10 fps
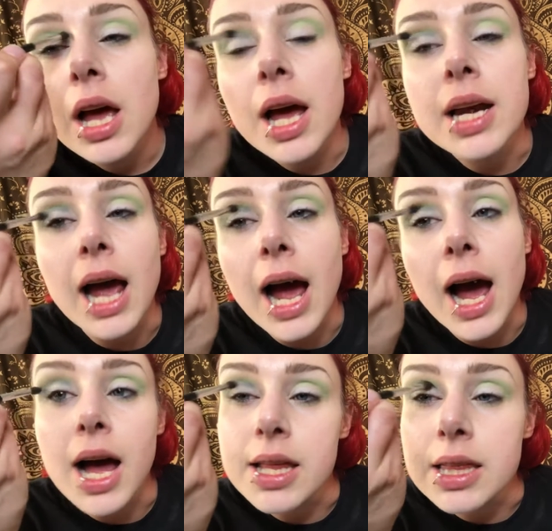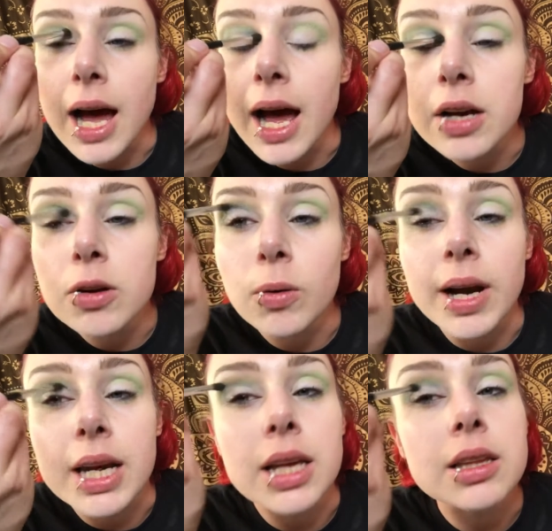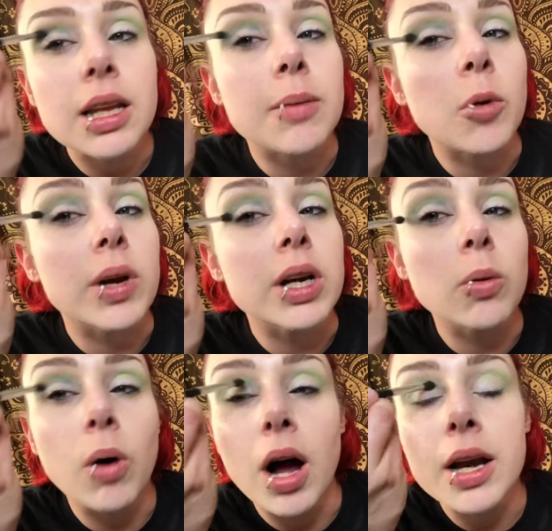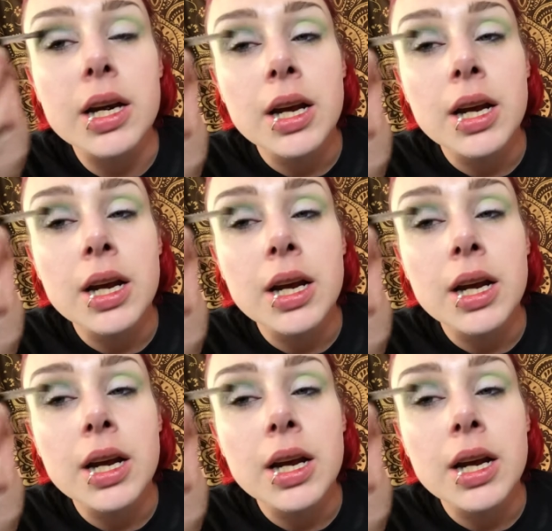and add that gradient that I'm going to want.